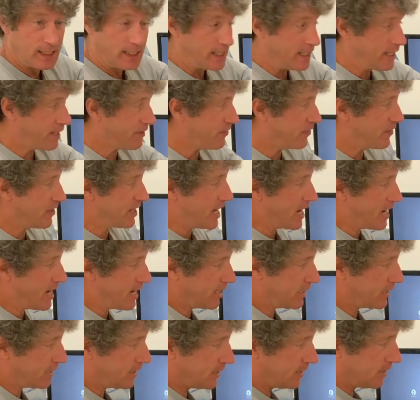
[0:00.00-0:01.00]
And
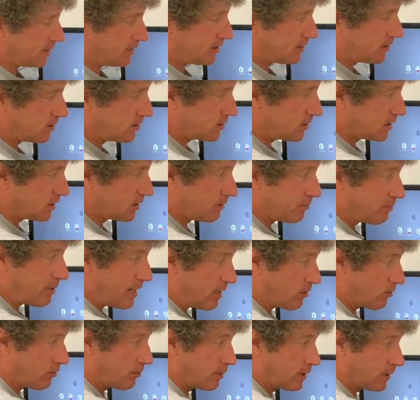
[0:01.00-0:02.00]
that is, the
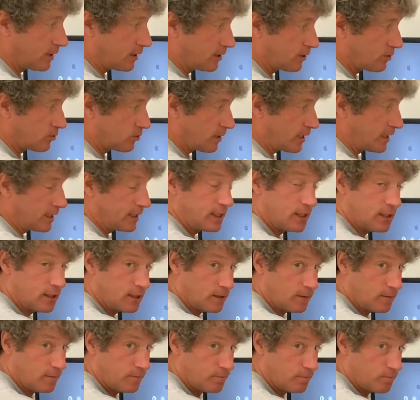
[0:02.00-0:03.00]
power button is right
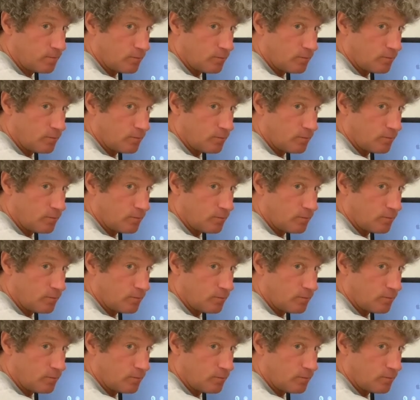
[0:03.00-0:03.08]
here.